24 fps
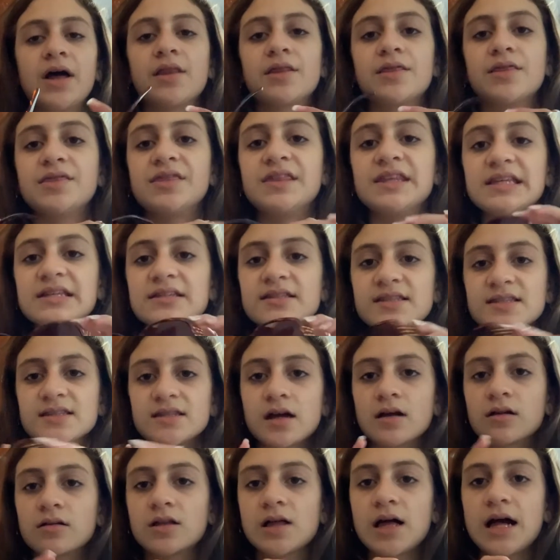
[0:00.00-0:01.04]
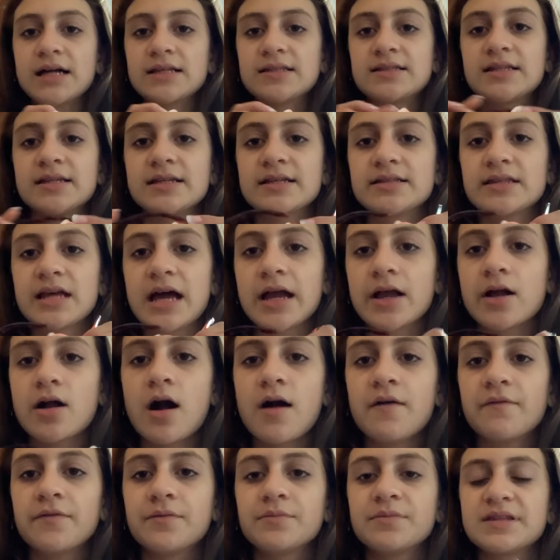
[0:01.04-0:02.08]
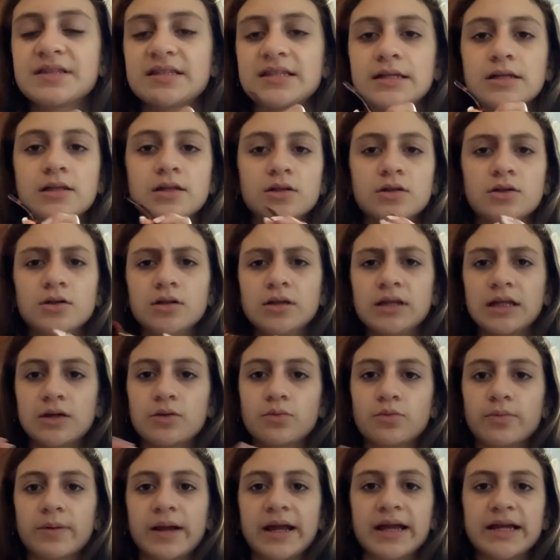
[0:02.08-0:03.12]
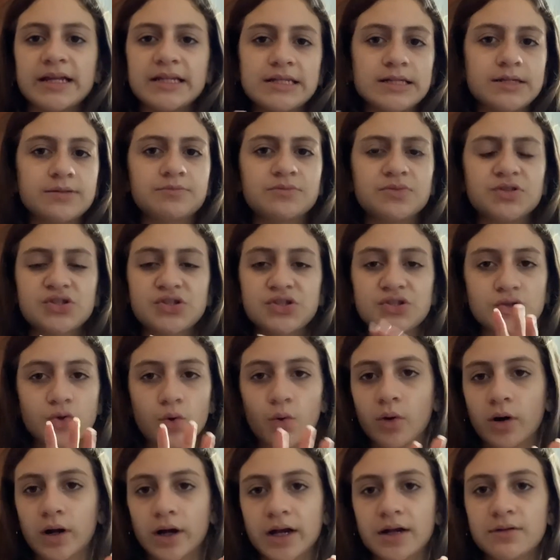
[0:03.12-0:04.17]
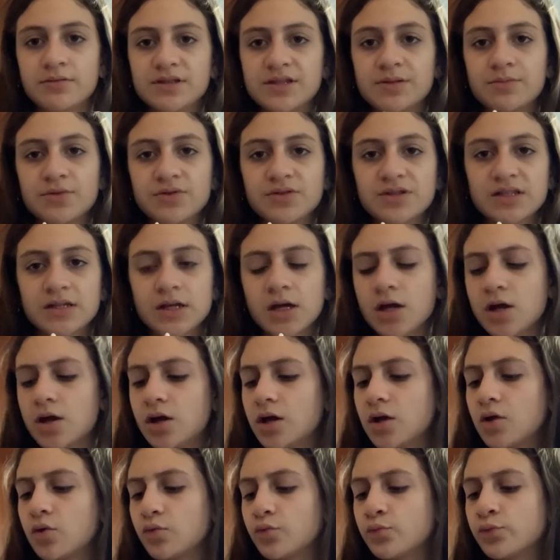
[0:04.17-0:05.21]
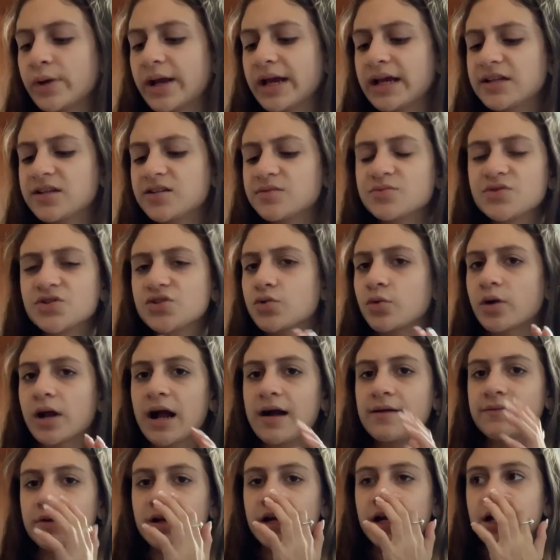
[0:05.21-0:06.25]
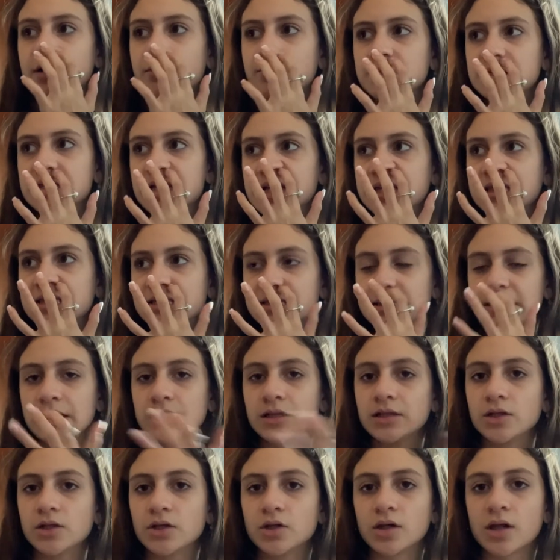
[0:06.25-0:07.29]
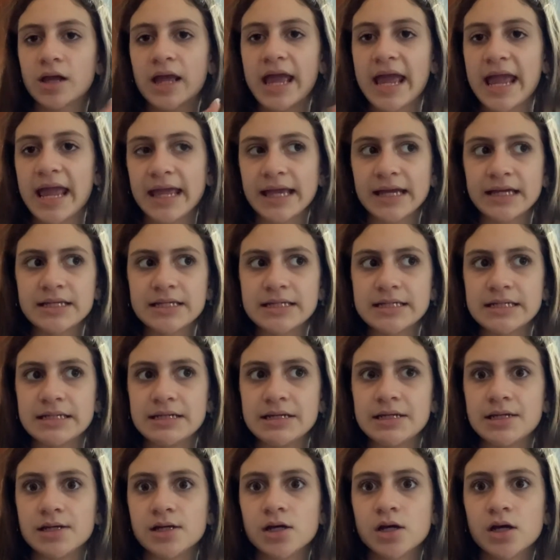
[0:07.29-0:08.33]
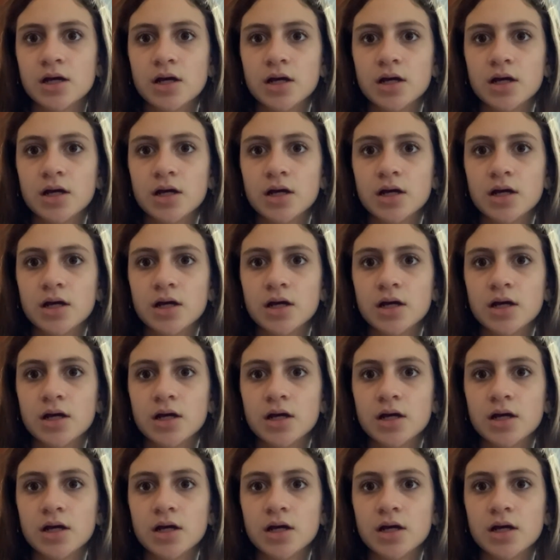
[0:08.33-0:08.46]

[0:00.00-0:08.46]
These sunglasses I got from this like little like random store. It was the most random store ever. It was like this like little candy